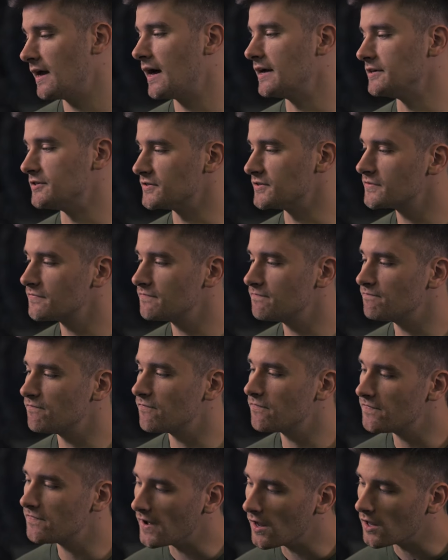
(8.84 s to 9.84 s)
I just
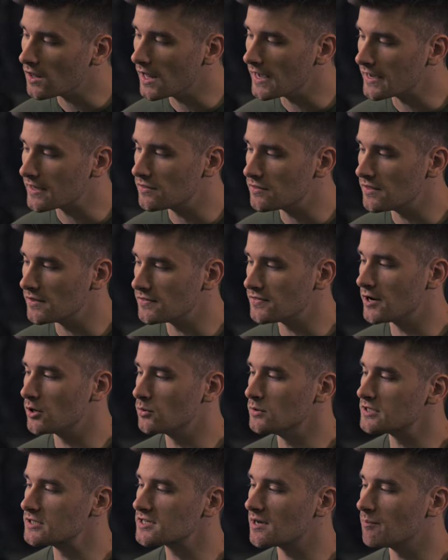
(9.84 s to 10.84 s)
felt like that there
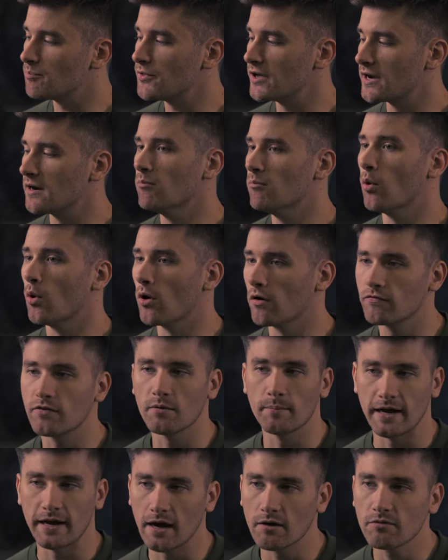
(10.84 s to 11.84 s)
was something more for
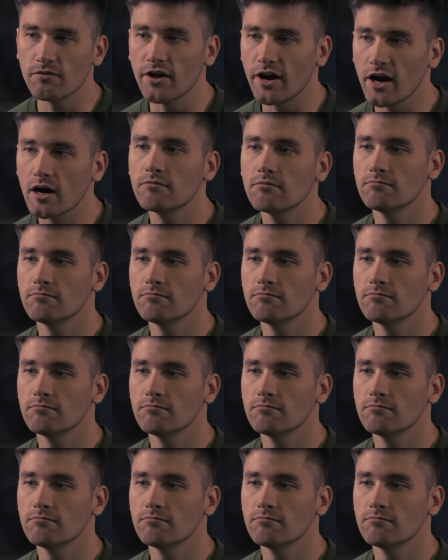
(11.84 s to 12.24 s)
me out there.